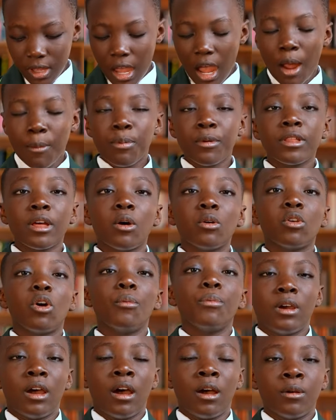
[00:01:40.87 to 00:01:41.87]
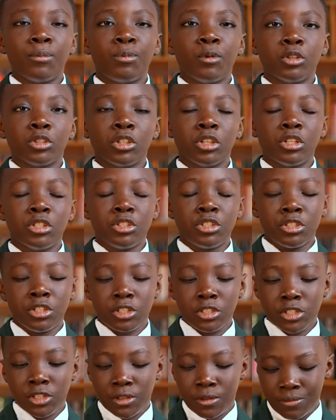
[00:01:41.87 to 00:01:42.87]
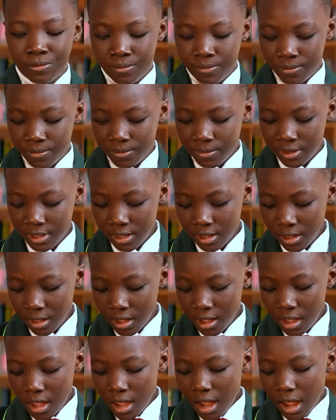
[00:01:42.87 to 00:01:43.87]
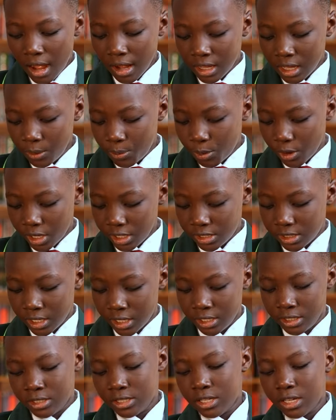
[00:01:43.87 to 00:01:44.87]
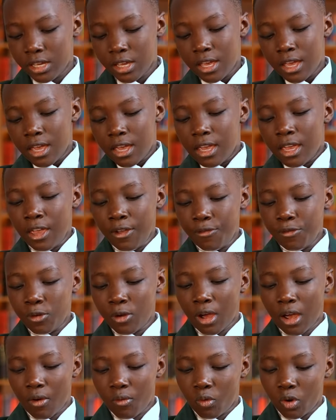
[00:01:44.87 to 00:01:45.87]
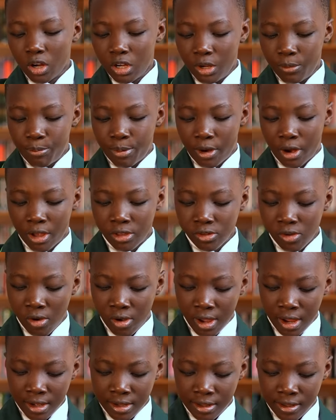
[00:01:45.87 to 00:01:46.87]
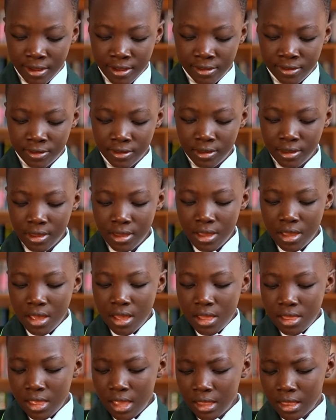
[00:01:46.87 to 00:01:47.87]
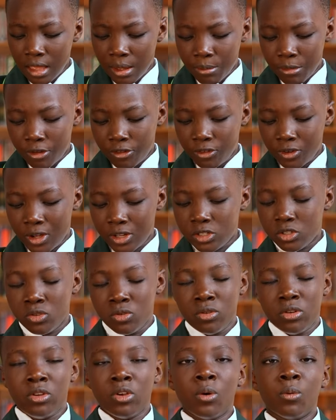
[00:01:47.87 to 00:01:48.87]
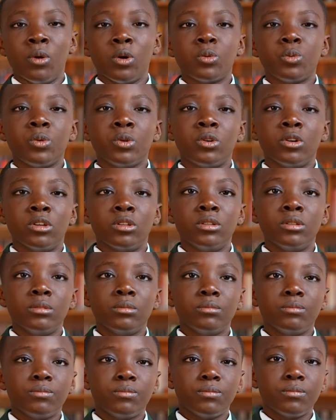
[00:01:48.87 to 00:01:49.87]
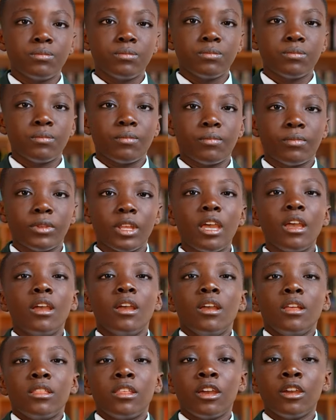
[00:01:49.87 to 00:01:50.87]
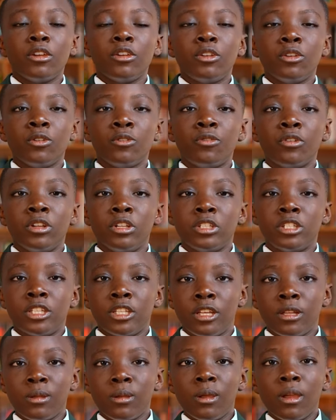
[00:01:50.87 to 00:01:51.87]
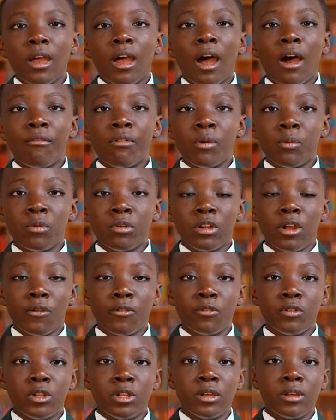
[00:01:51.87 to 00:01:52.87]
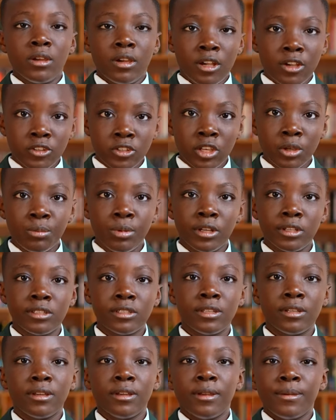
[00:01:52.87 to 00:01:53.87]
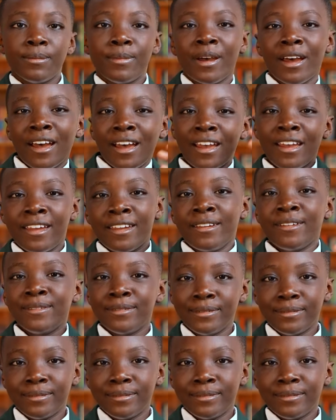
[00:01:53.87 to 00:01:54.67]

I pray that will not be our portion in Jesus' name. Our key point says, if you have godly parents or guardians, let them influence you in your walk with God. Thank you for listening. Have a wonderful day and stay blessed. Bye.